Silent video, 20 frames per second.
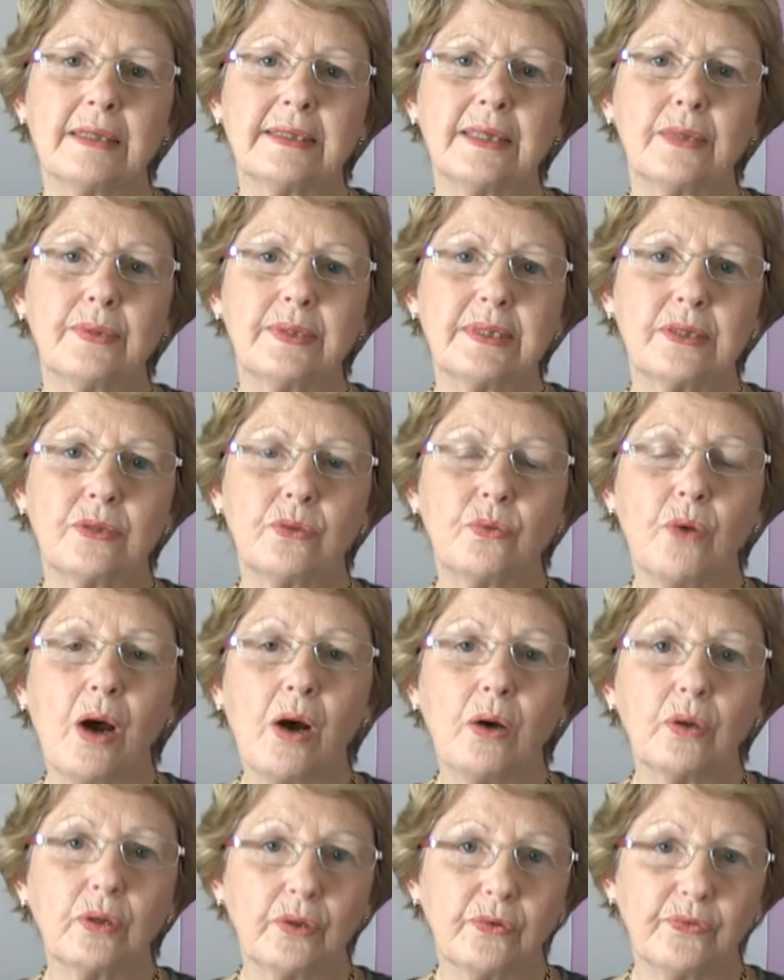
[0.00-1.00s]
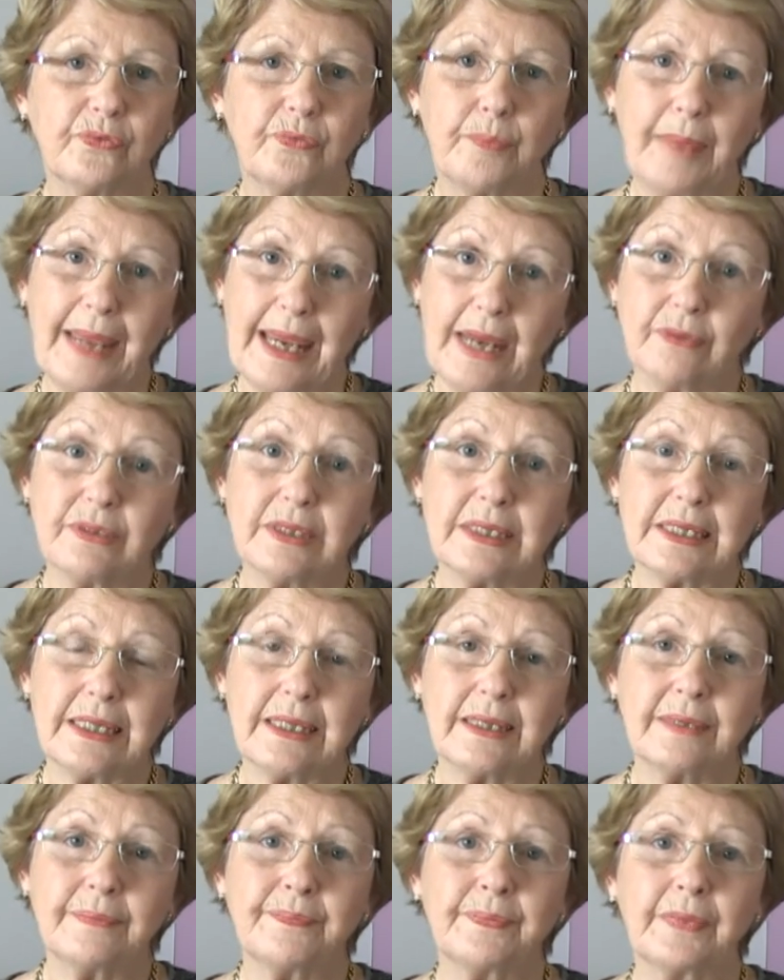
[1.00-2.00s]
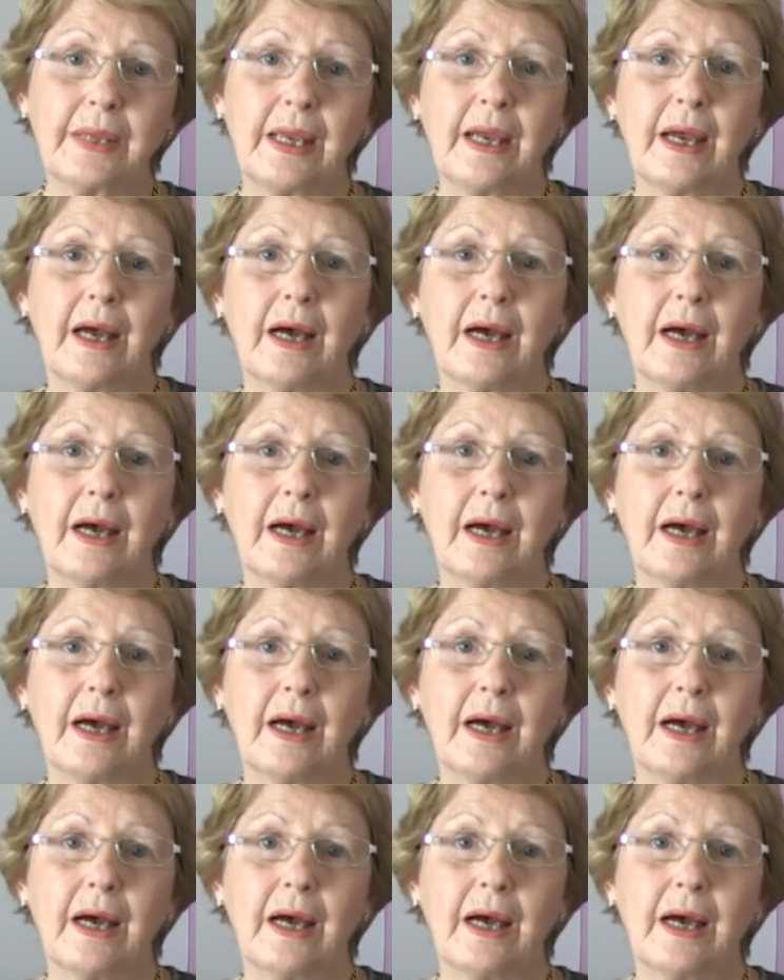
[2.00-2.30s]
So it's the role of parenting,